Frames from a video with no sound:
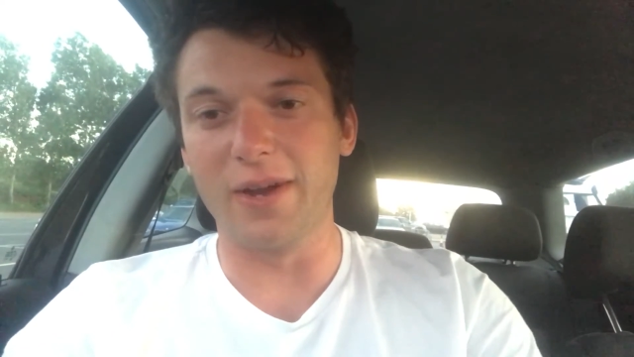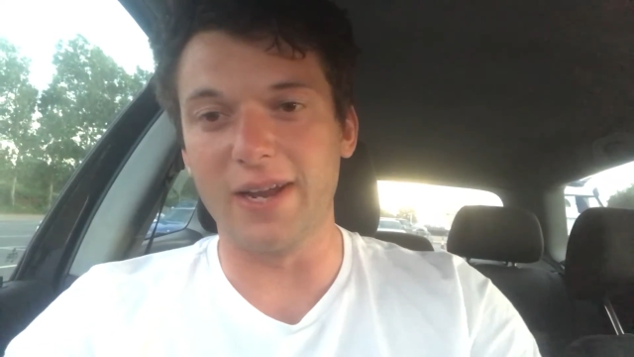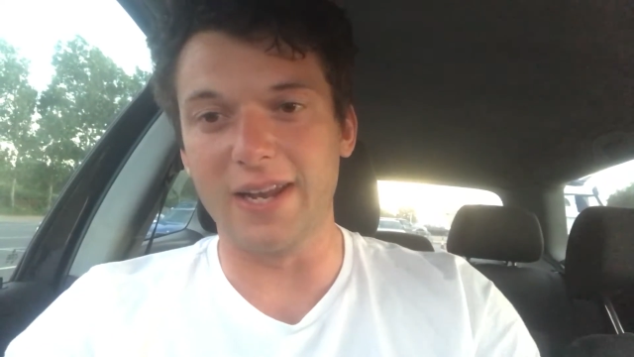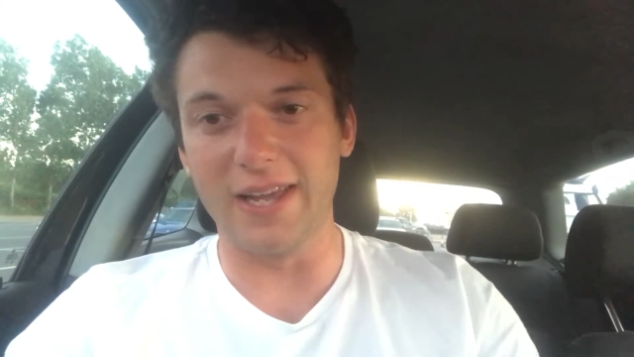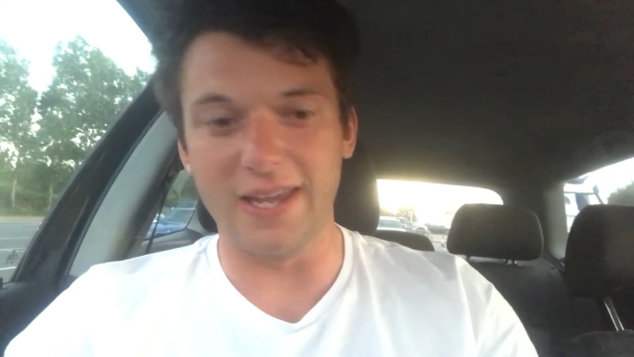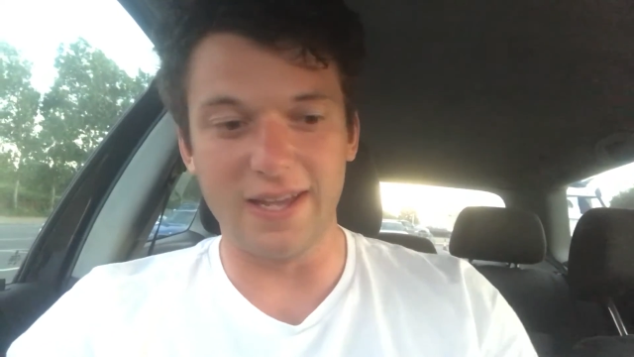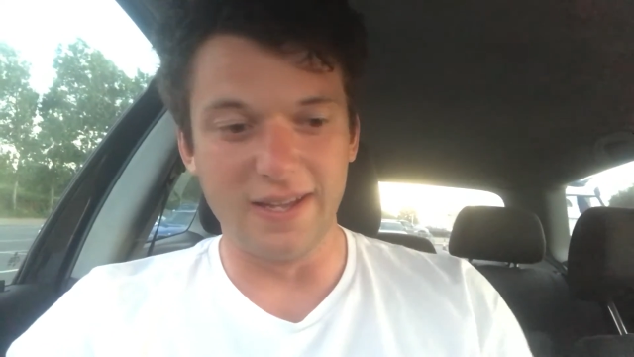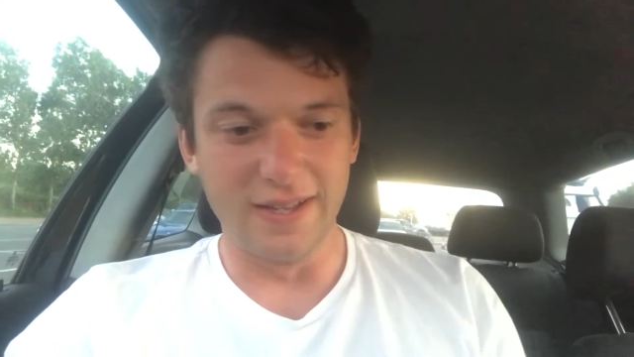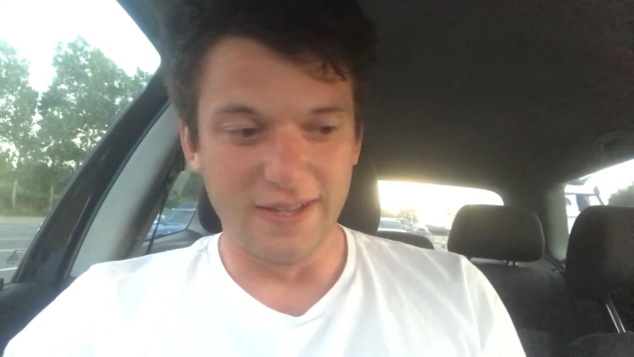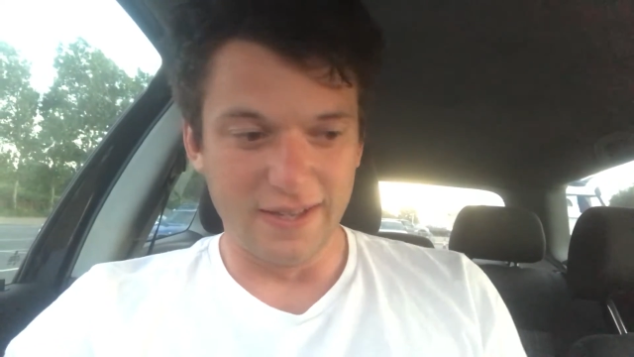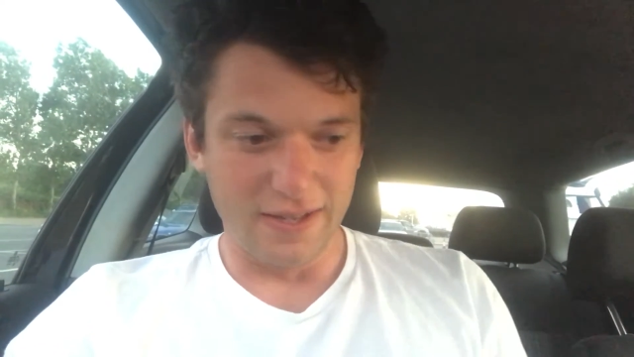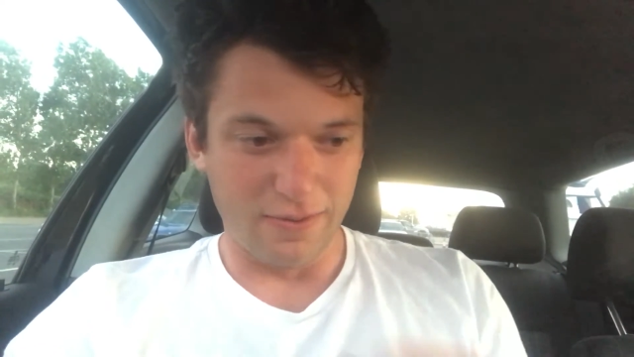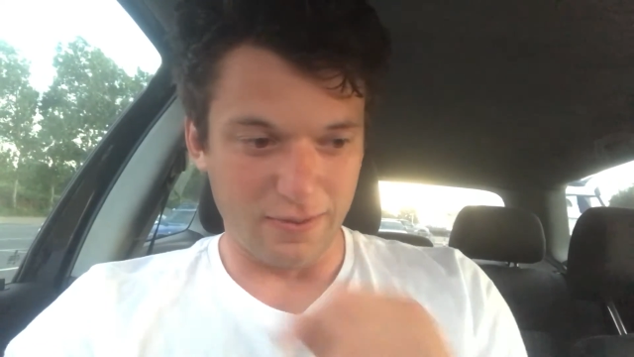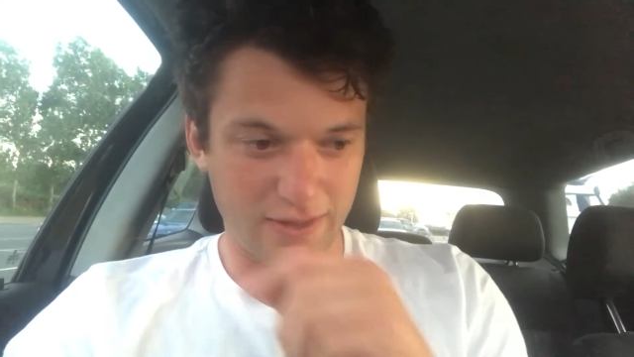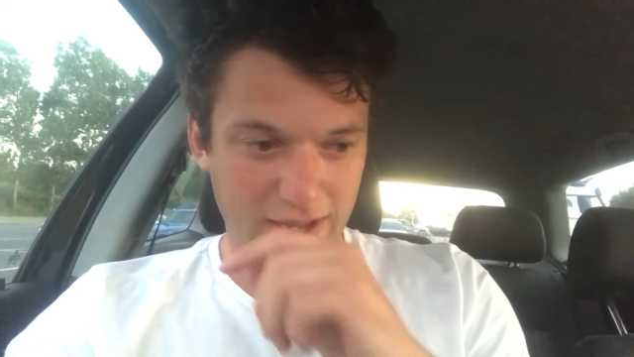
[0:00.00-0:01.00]
quickly
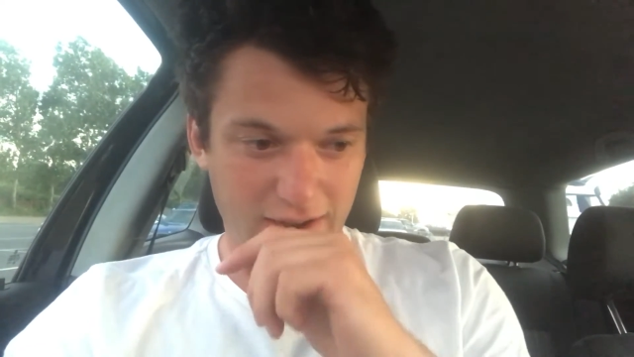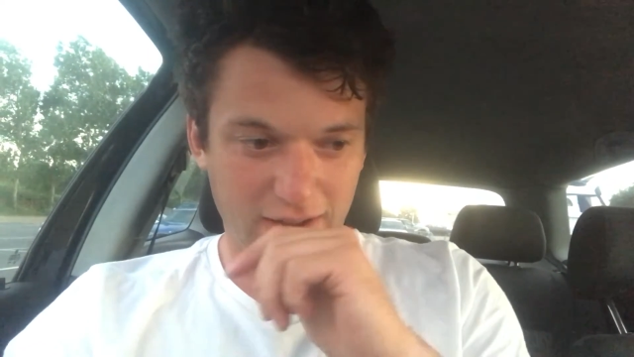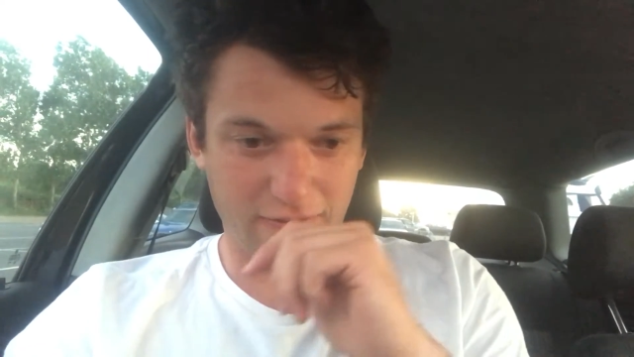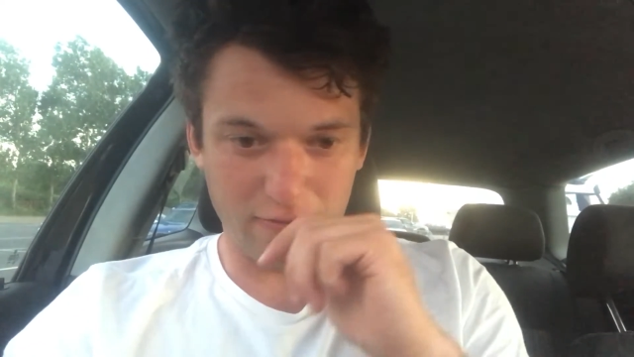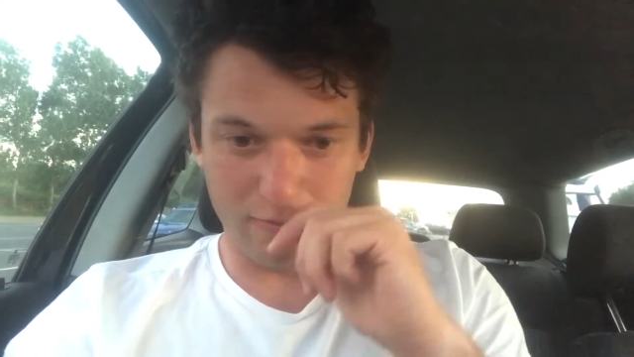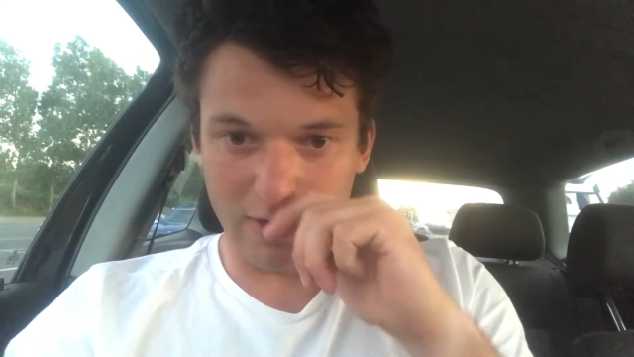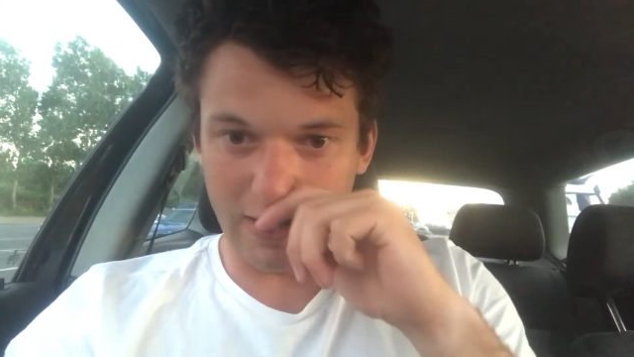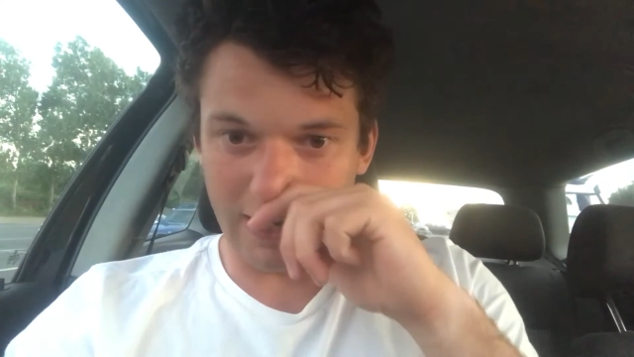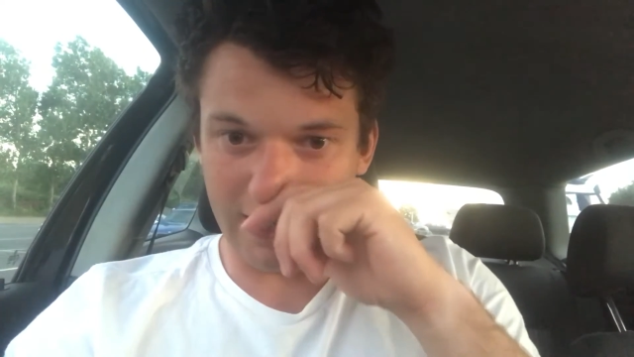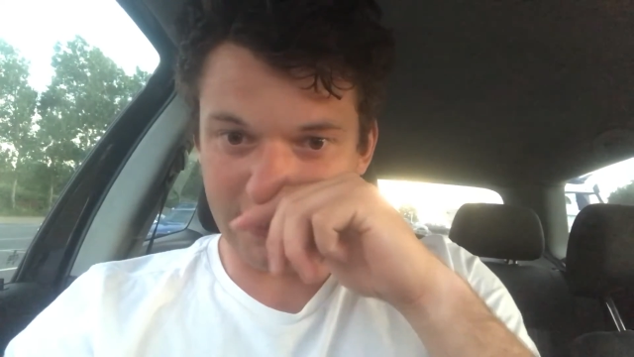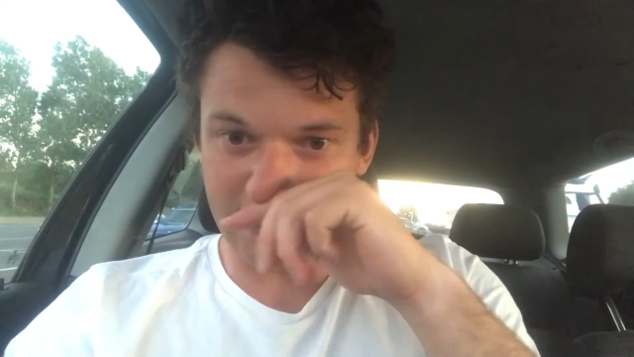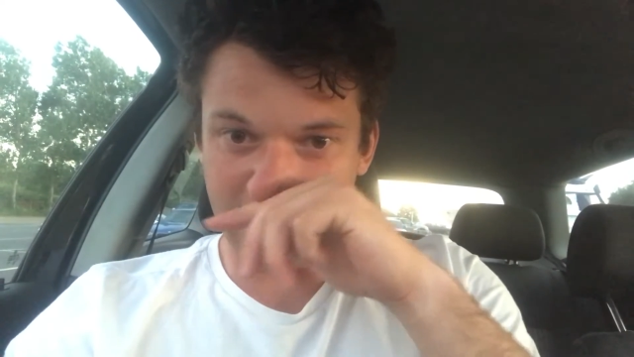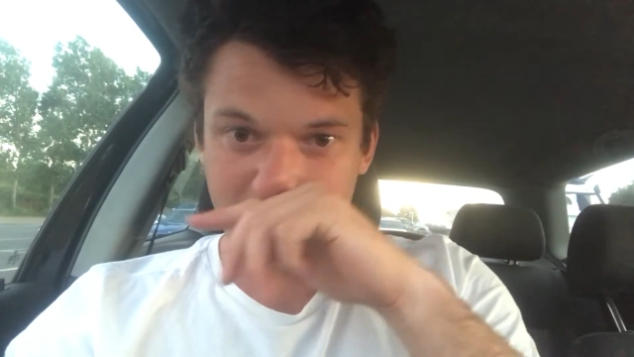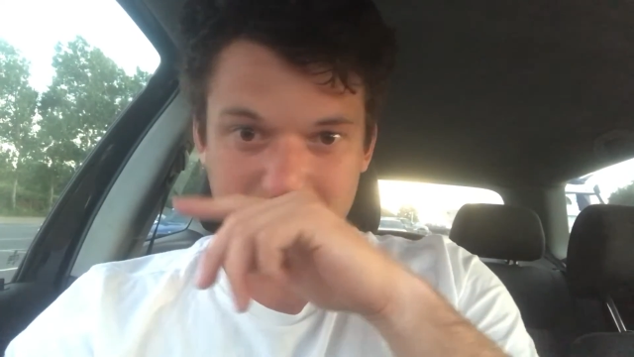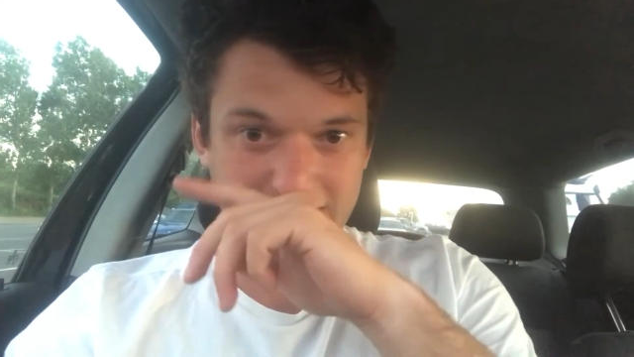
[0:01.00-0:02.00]
without even
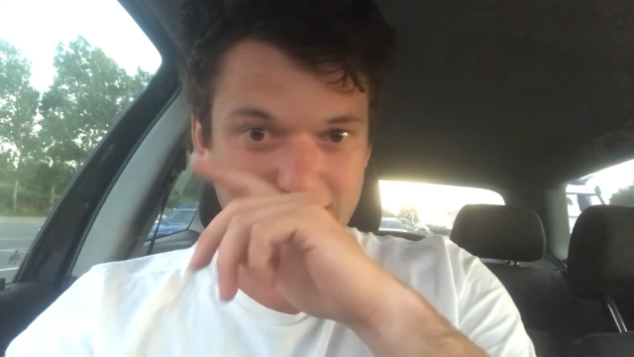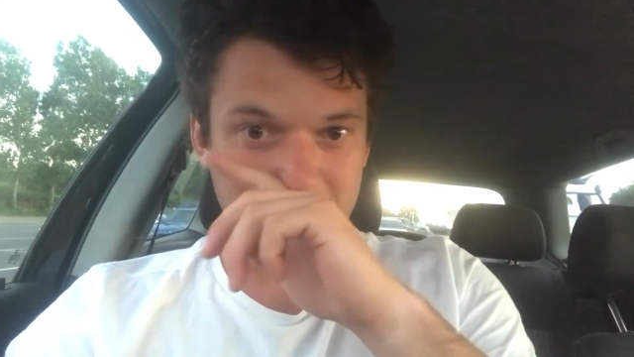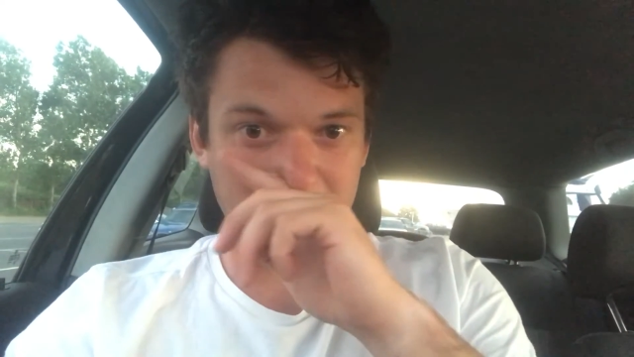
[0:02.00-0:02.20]
realizing it.